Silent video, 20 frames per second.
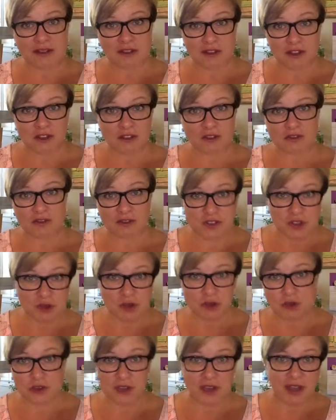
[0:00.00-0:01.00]
a little
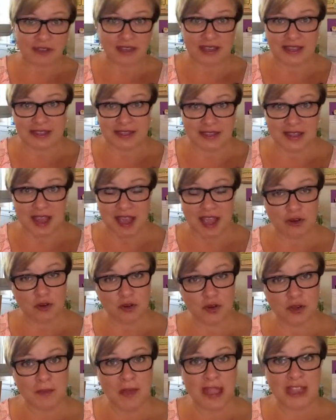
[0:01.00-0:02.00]
doodle on the inside,
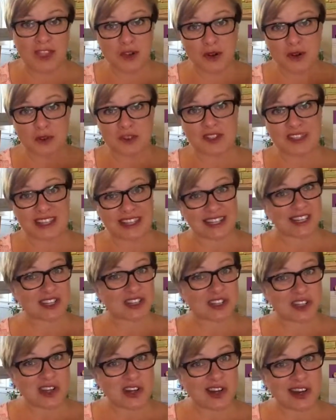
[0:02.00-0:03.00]
or you make your
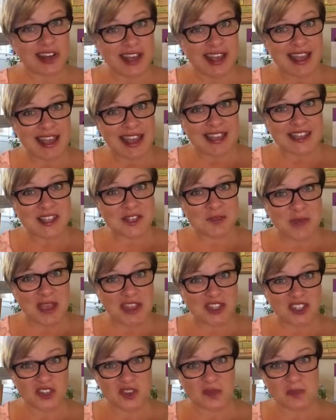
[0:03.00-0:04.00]
signature
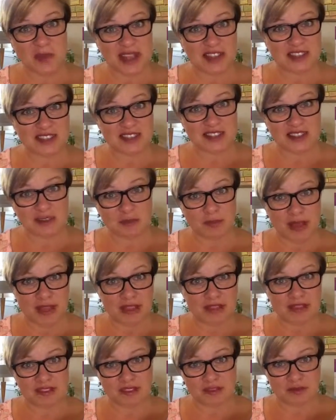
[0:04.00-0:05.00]
special by
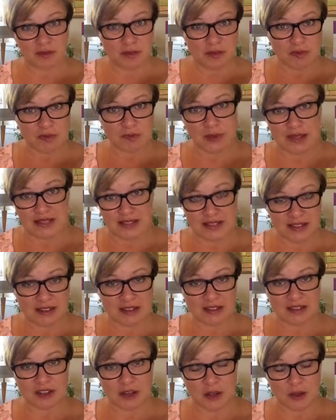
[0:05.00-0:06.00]

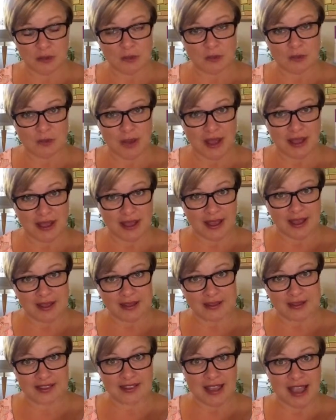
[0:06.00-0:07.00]
signing
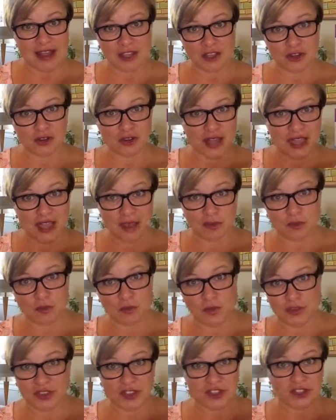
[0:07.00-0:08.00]
your name
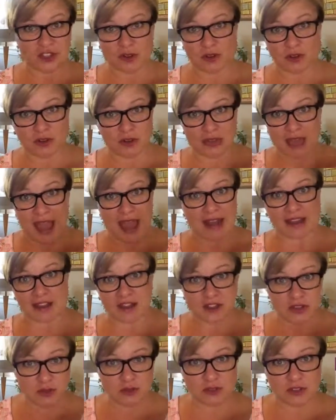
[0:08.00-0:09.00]
with a doodle, adding
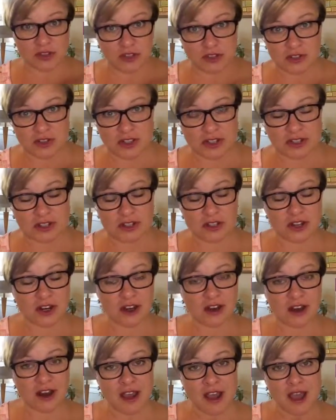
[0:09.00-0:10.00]
a doodle to your
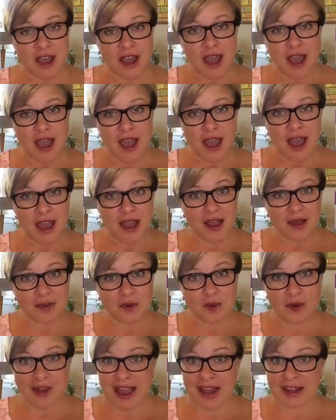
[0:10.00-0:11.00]
signature,
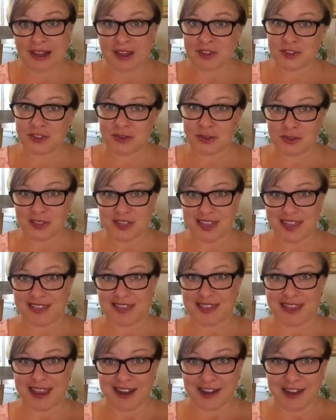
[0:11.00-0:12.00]
or adding a doodle to
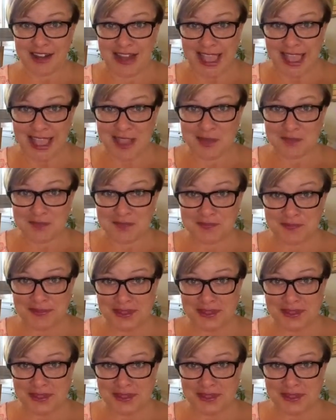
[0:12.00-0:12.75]
their name.